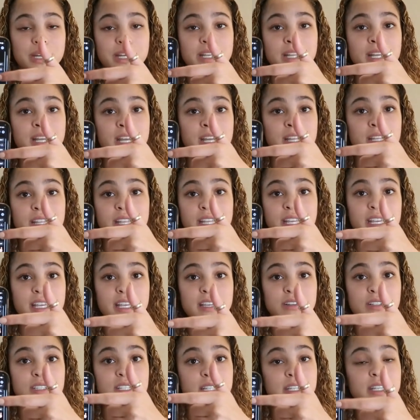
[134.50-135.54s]
but
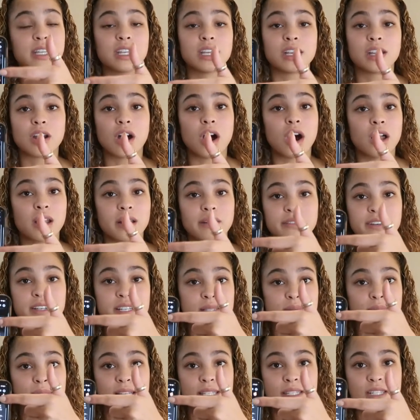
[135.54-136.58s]
he deleted all of
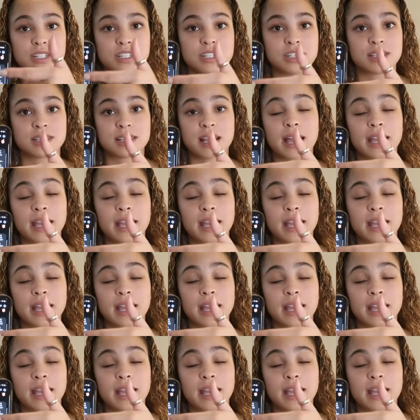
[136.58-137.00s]
his messages.